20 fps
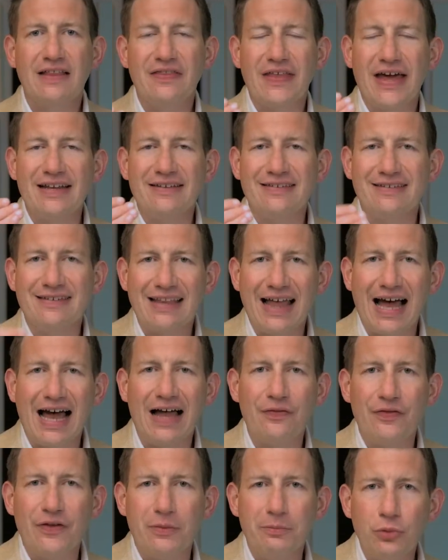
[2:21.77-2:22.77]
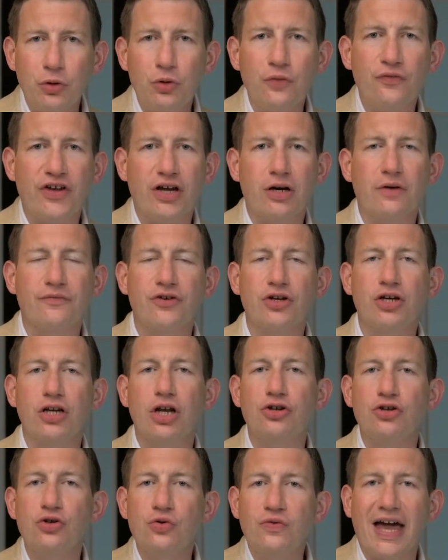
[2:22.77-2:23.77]
That is not the move here. If you're going
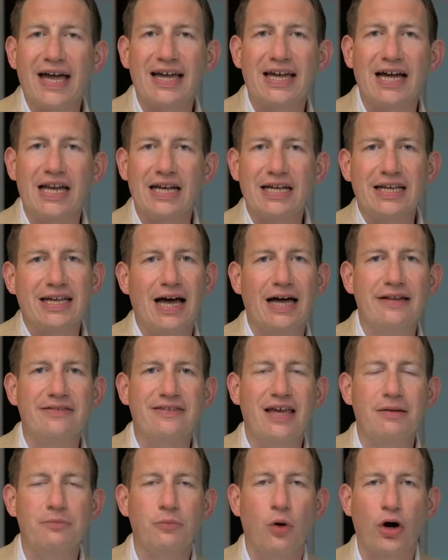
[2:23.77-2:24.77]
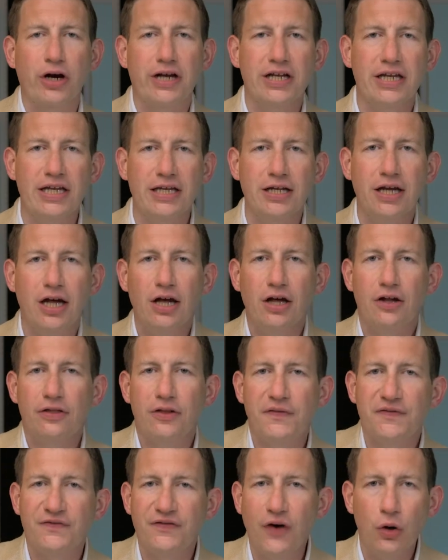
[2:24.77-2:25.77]
to do that kind of content marketing,
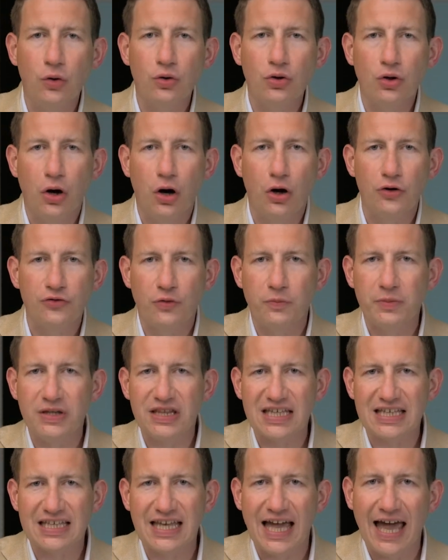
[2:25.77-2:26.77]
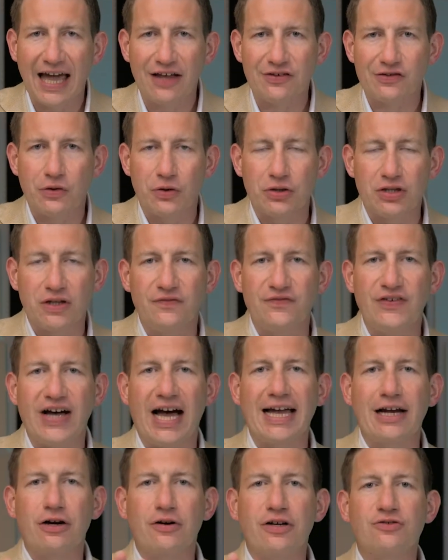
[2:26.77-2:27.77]
the phone calls will be the gas on the
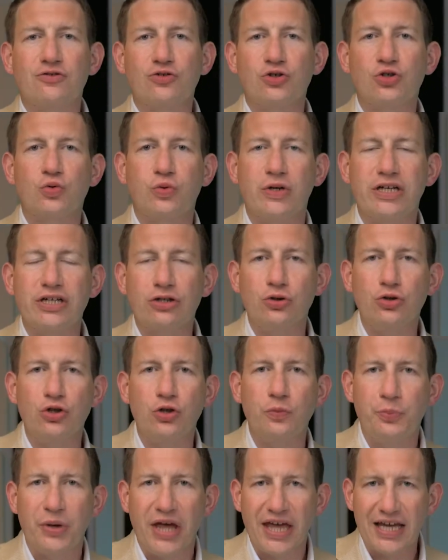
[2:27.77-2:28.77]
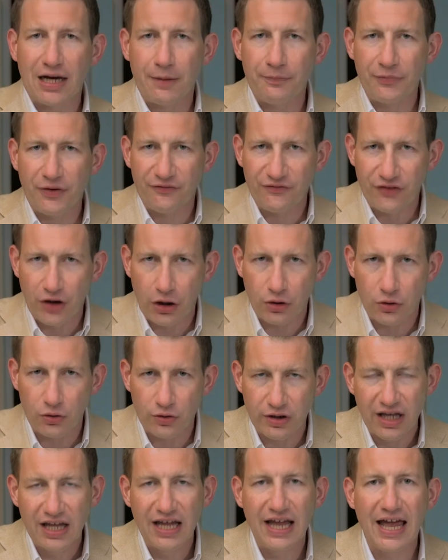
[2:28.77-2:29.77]
fire. It's critical you pick up the
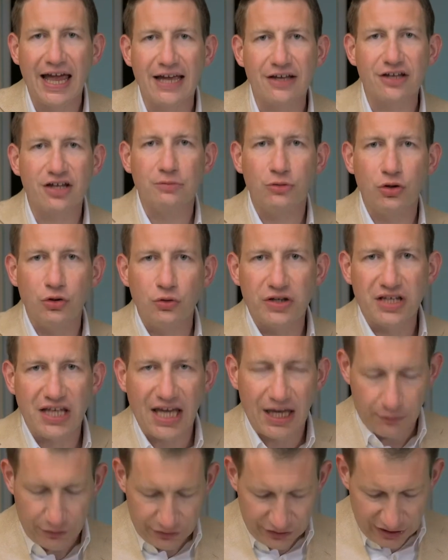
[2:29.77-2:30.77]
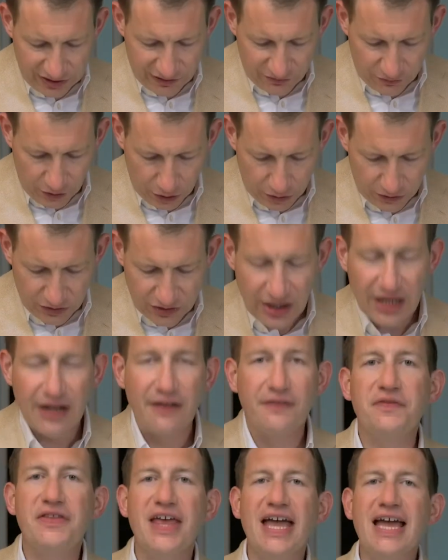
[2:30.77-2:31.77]
phone and communicate with these folks.
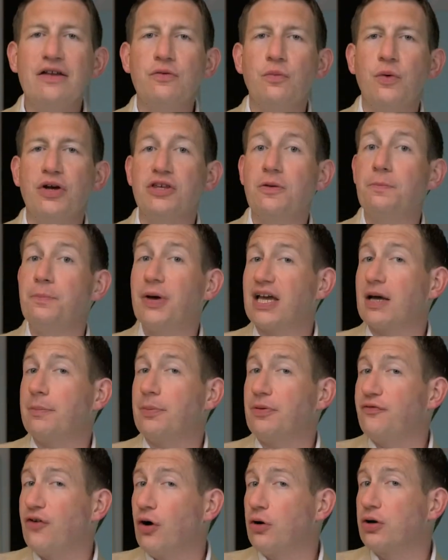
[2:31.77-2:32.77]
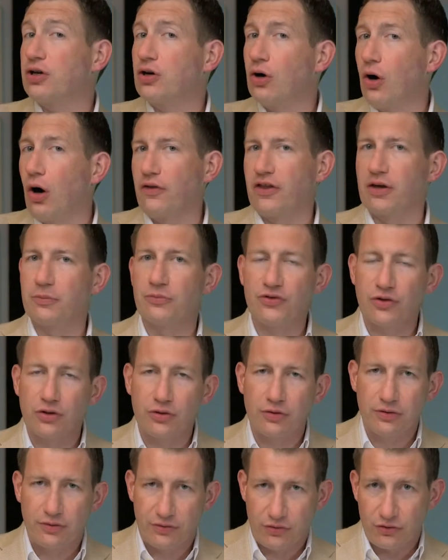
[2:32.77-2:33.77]
Then when you pick up the phone and call them, so
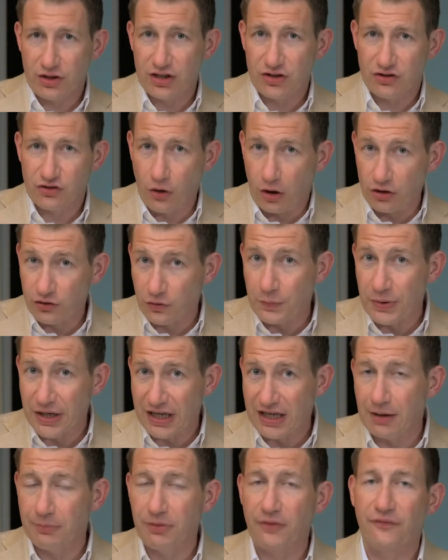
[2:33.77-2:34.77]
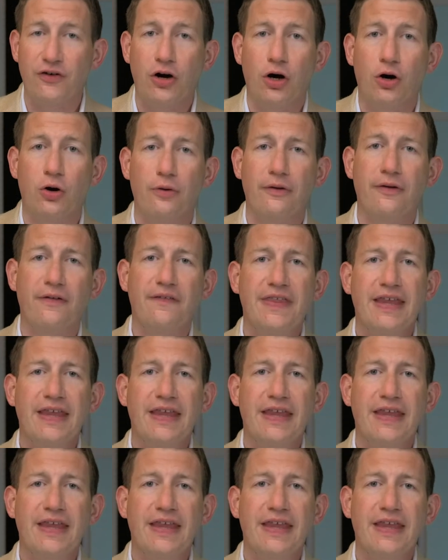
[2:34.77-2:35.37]
it starts with picking up the phone,